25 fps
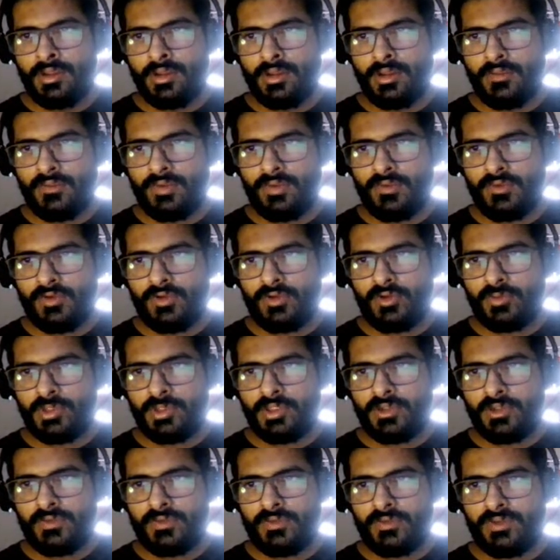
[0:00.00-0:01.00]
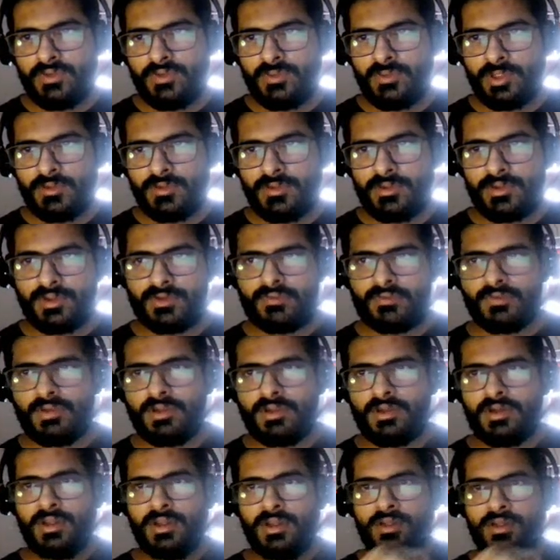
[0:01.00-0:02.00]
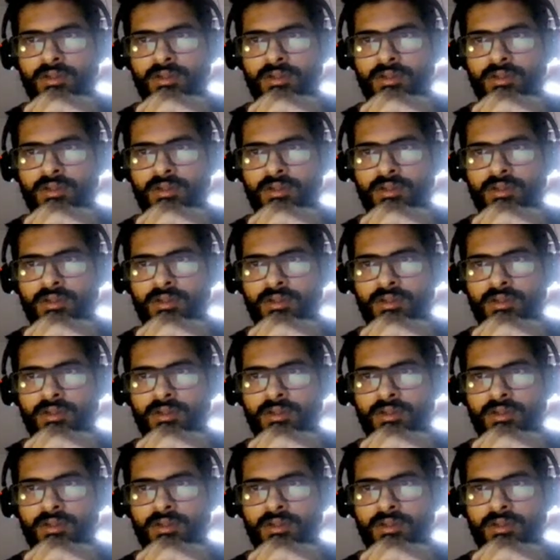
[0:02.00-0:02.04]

We want to print one space as well, right?